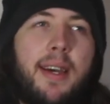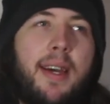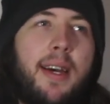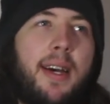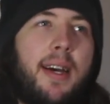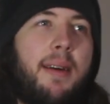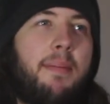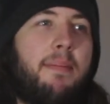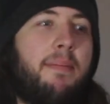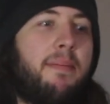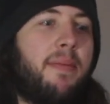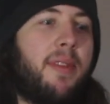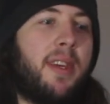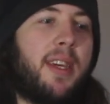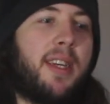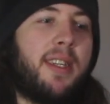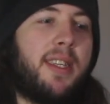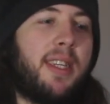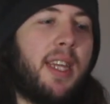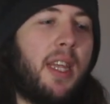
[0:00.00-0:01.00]
The
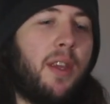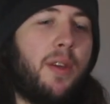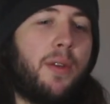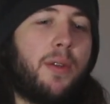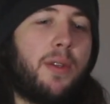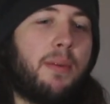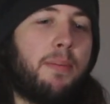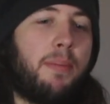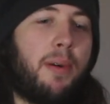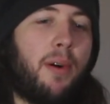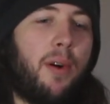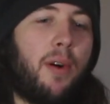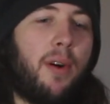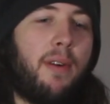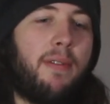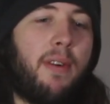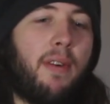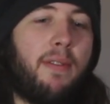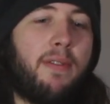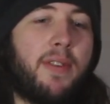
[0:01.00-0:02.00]
continued support
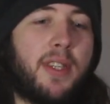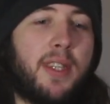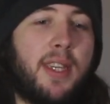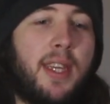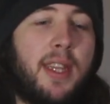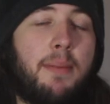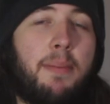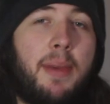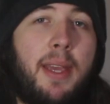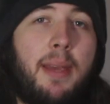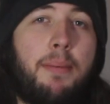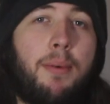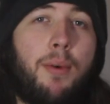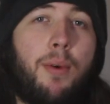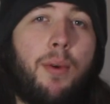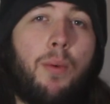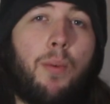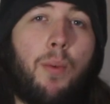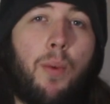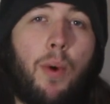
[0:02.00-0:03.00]
of obviously the
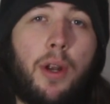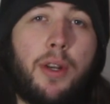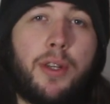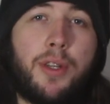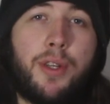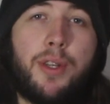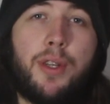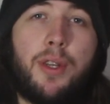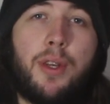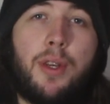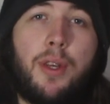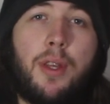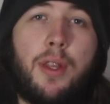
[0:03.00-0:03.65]
people who watch